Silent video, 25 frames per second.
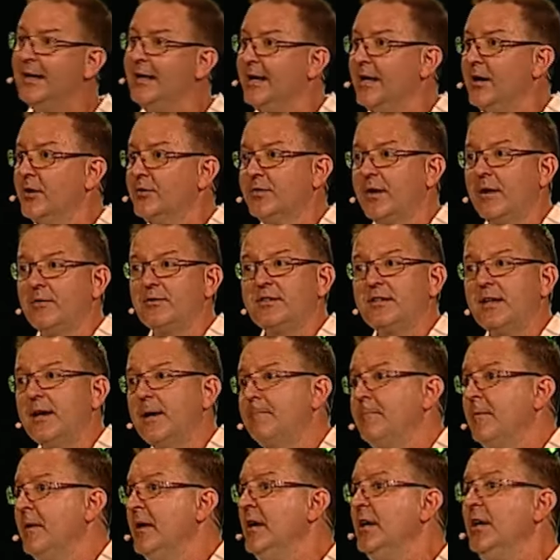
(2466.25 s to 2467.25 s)
Here's what I would
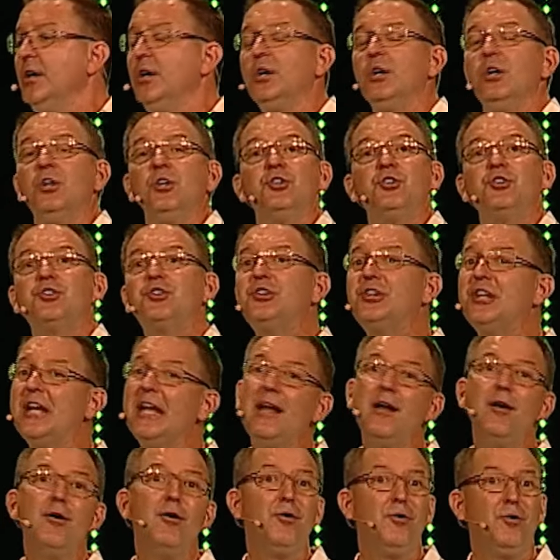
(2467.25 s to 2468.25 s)
say
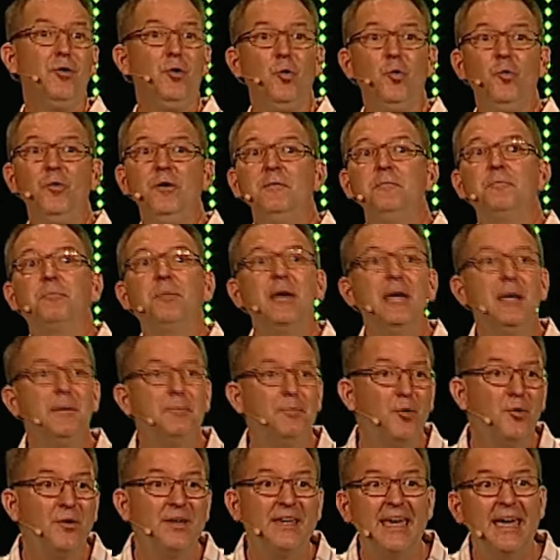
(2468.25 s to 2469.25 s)
cheer when
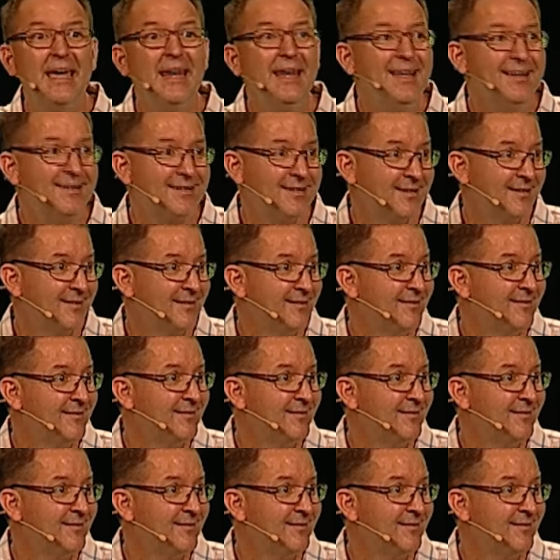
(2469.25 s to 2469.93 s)
people get it.